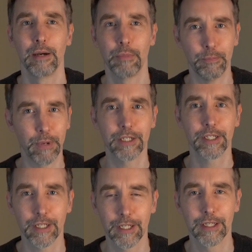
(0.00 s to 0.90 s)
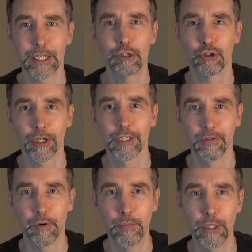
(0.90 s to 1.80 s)
But basically, these drugs
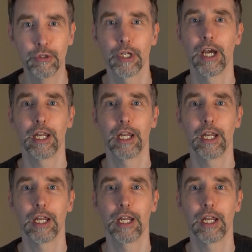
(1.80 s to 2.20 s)
of abuse